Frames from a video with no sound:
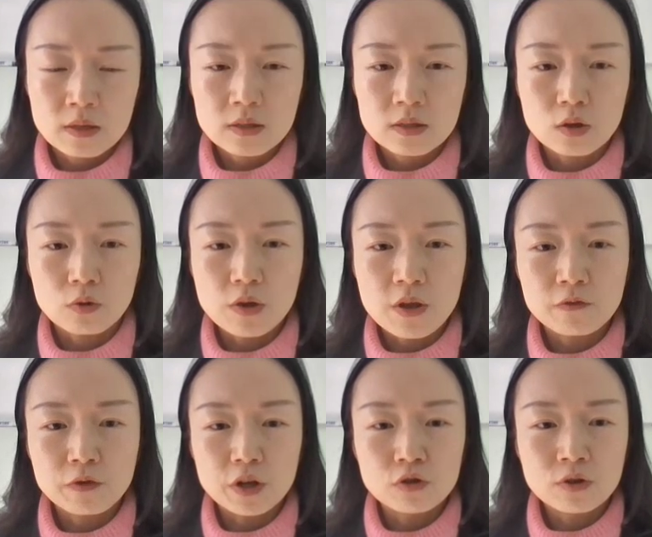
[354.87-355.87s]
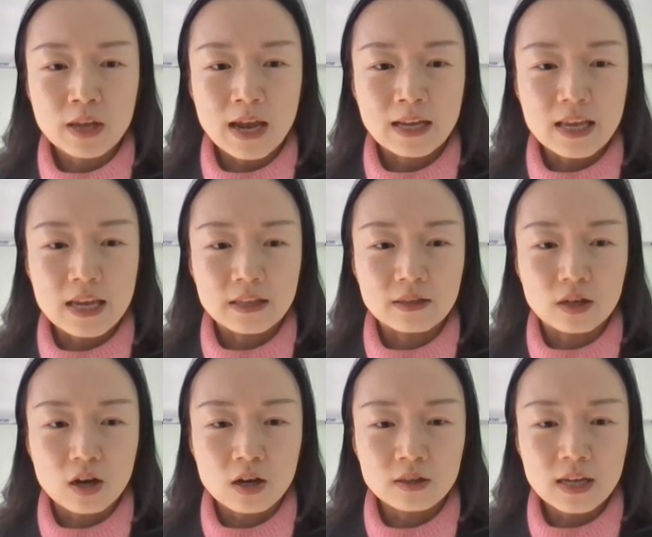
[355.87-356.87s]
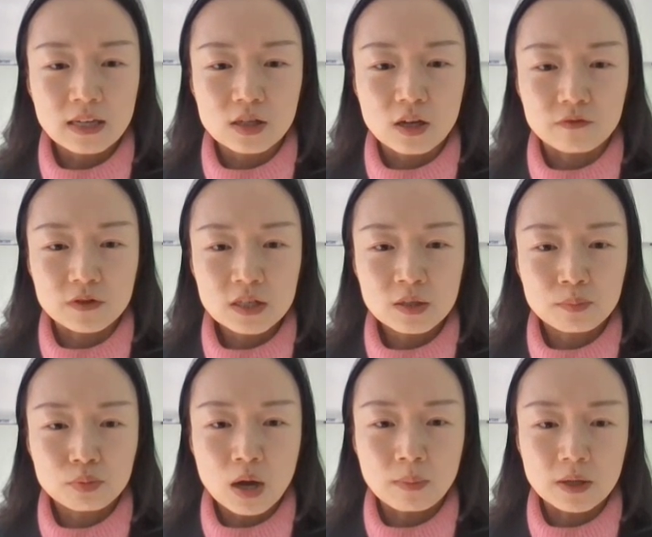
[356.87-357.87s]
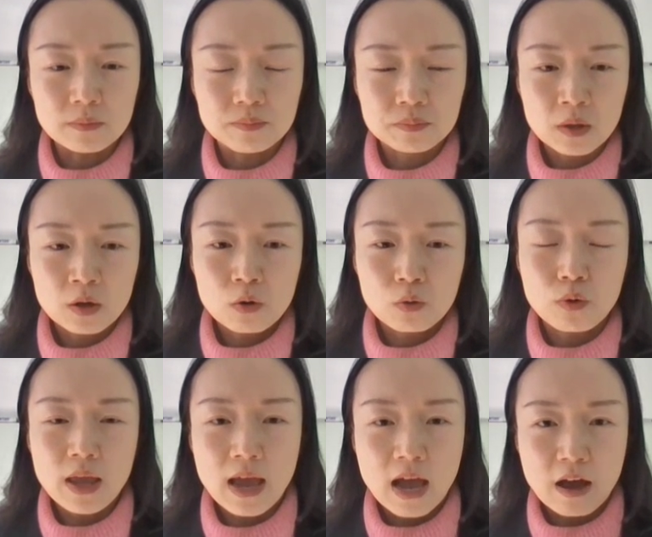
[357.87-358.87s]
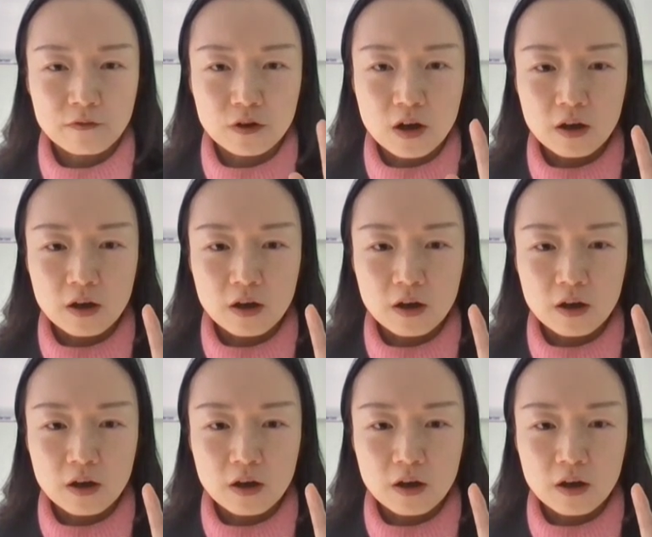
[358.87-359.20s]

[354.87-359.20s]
So if we look at in the context of this problem, we have